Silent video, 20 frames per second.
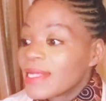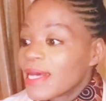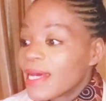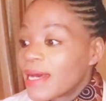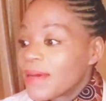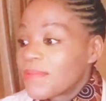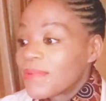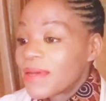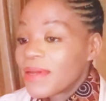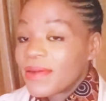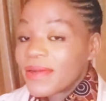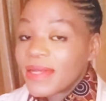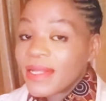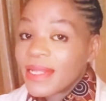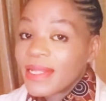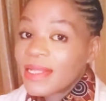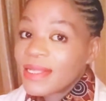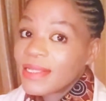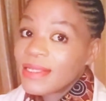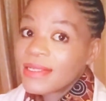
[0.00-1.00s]

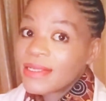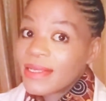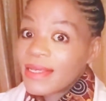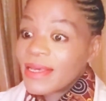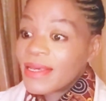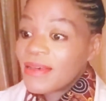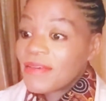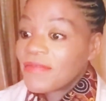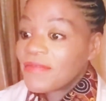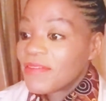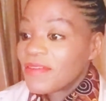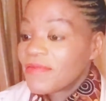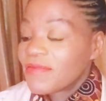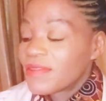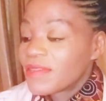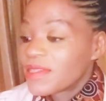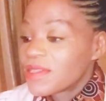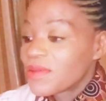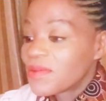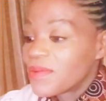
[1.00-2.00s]
Apparently EFF
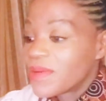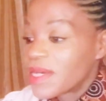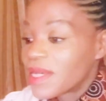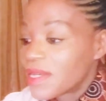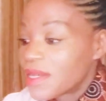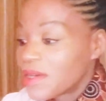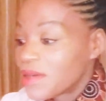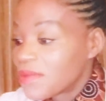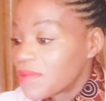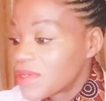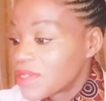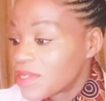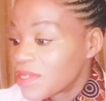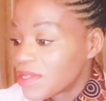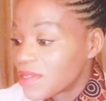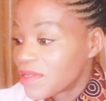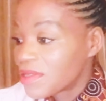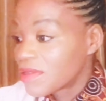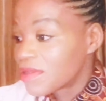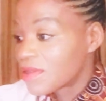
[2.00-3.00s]
is the one now which
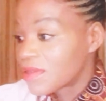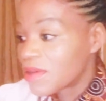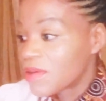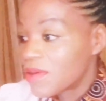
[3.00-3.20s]
is